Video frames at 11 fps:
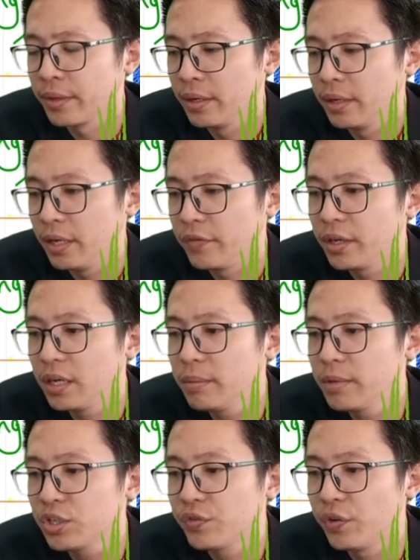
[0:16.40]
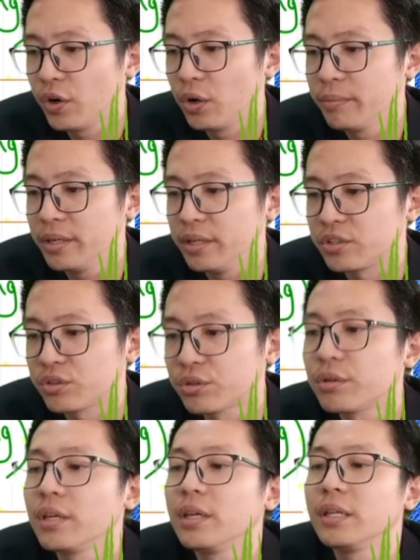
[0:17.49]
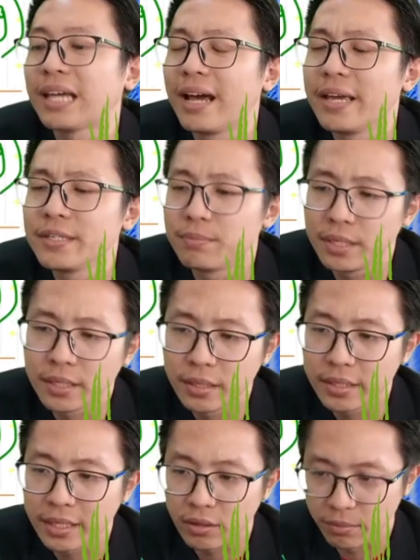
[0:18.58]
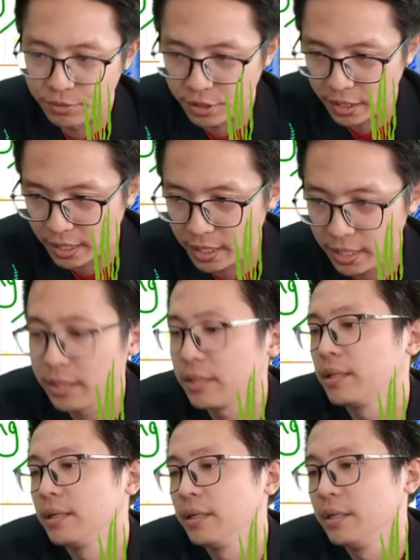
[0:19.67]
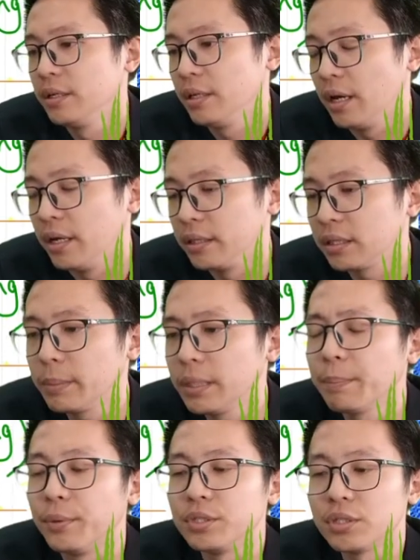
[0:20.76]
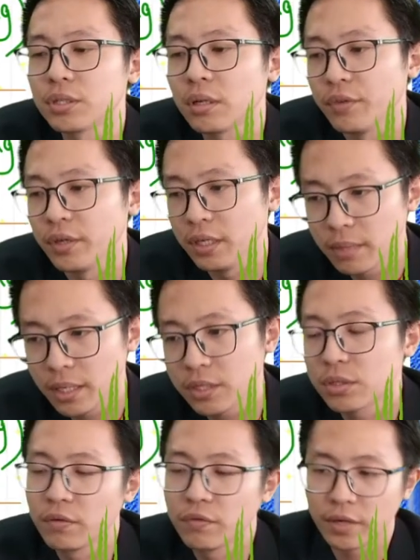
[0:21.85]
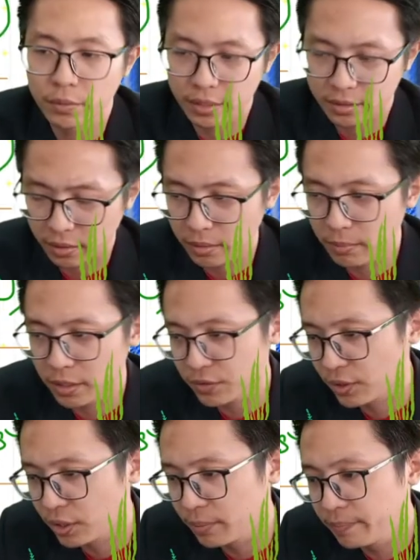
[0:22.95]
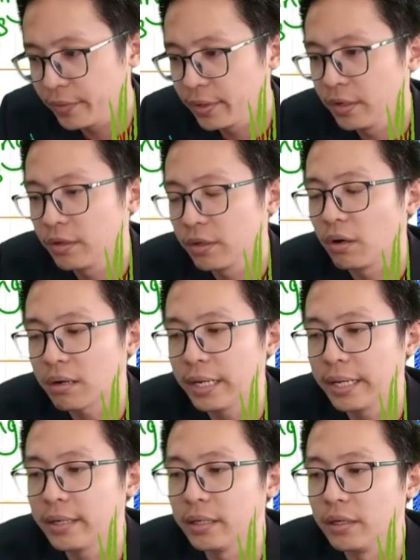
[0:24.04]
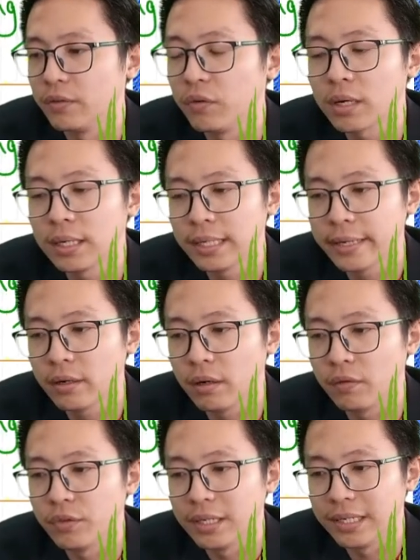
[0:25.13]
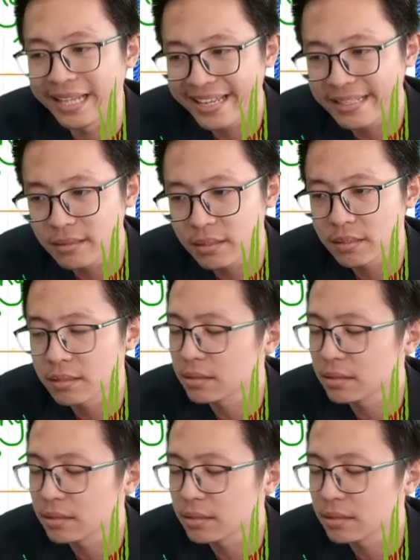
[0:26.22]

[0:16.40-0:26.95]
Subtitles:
If the image form is 3 times bigger than the object, determine the position of the image, find where is the image form, calculate the focal length of the lens,